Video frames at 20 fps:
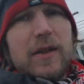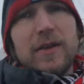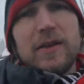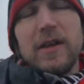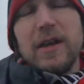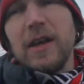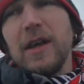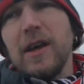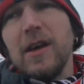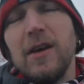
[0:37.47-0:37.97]
the
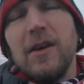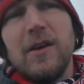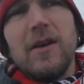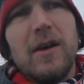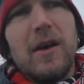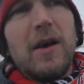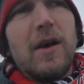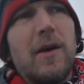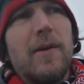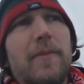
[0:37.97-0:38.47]
ticket
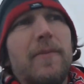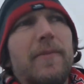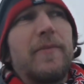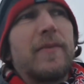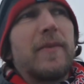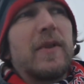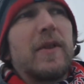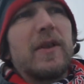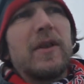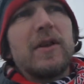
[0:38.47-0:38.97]
um,
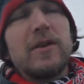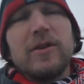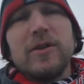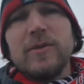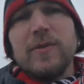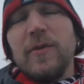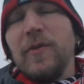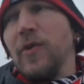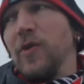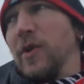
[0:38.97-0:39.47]
just
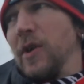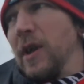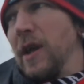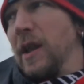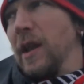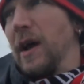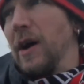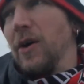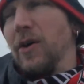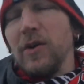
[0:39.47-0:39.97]
before you
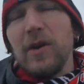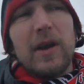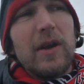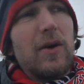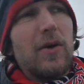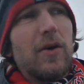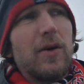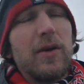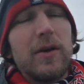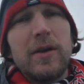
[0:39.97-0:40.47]
get out, get
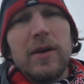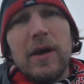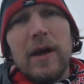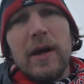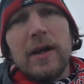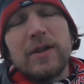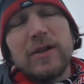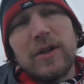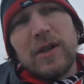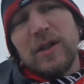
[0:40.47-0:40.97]
on.
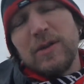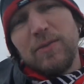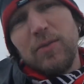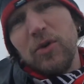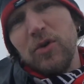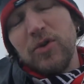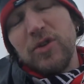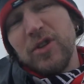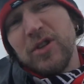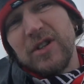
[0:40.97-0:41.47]
Uh, so this
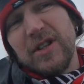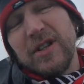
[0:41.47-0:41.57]
boat just